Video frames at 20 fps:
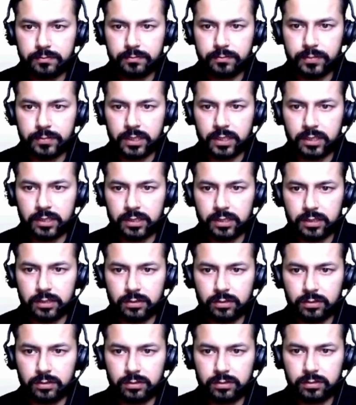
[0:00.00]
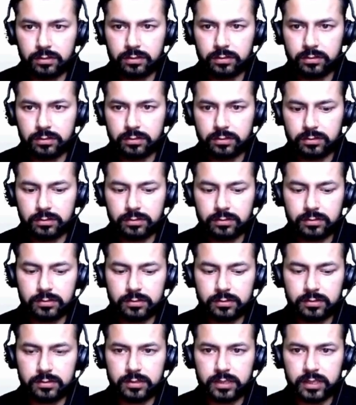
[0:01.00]
pd dot
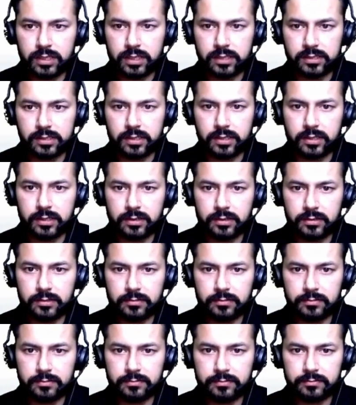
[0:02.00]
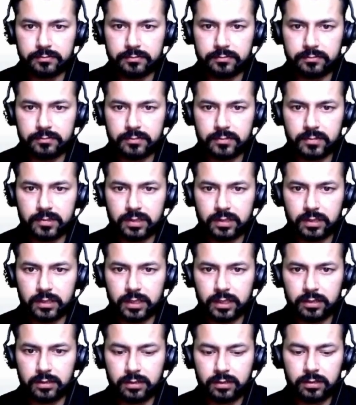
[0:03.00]
series here.
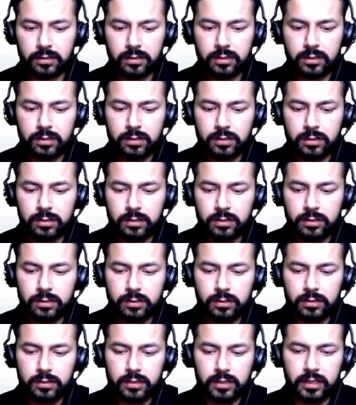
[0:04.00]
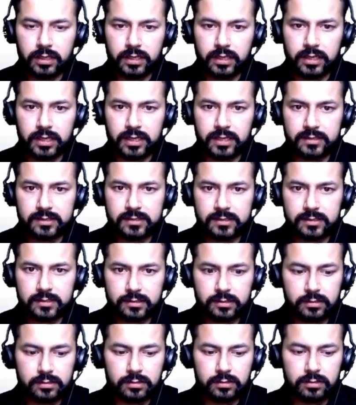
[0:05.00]
Then index,
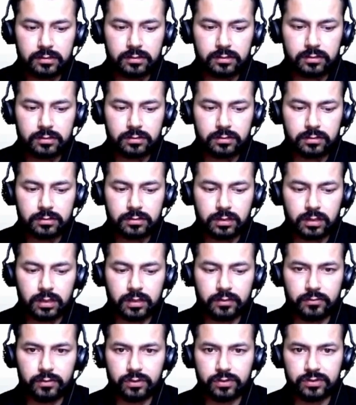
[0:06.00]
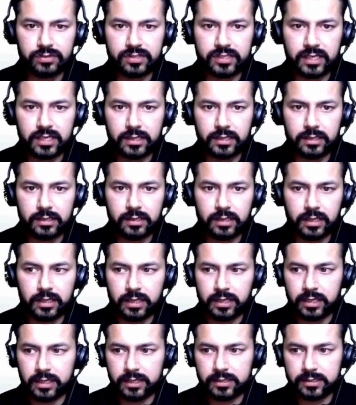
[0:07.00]
I want to set the
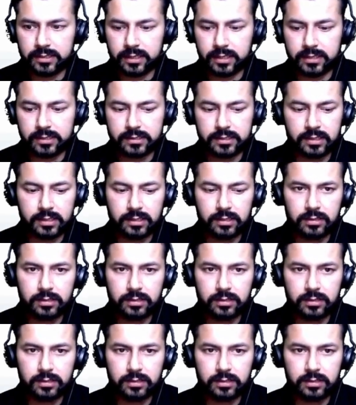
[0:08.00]
index as a